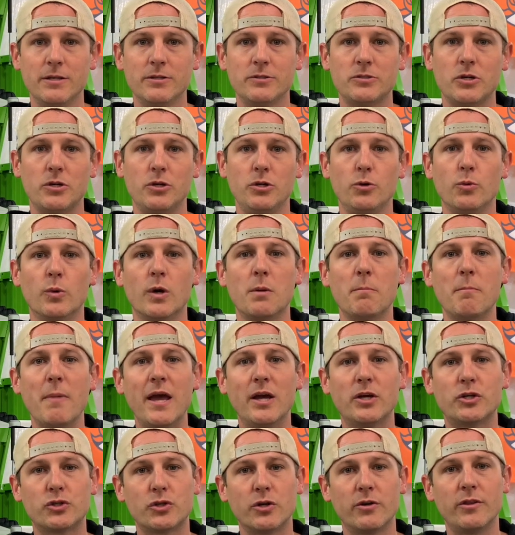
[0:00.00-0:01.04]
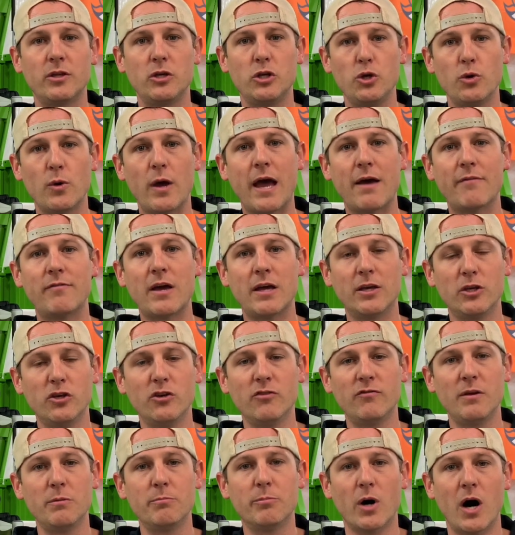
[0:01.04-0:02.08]
So you want to make sure that you have that
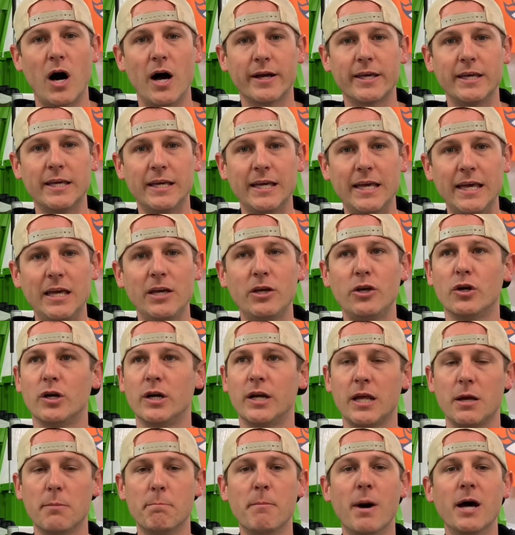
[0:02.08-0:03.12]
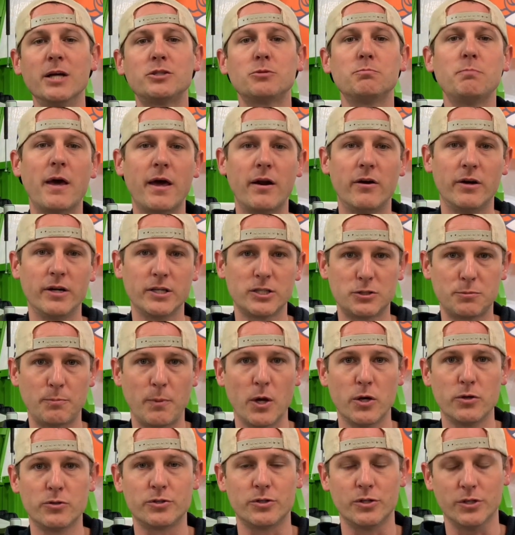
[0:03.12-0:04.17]
UV blocking ink. You're going to get much better
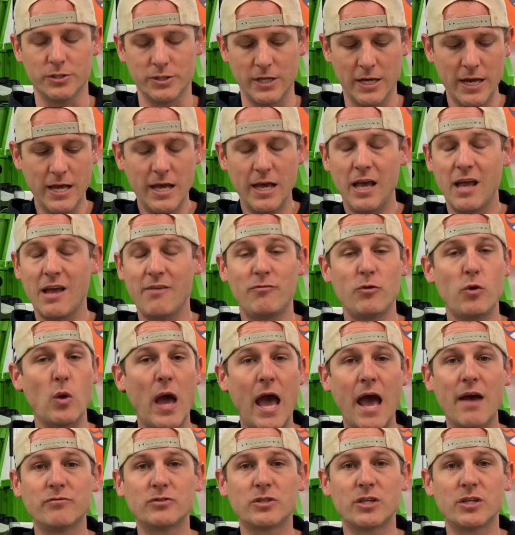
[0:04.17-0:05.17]
exposures. If you have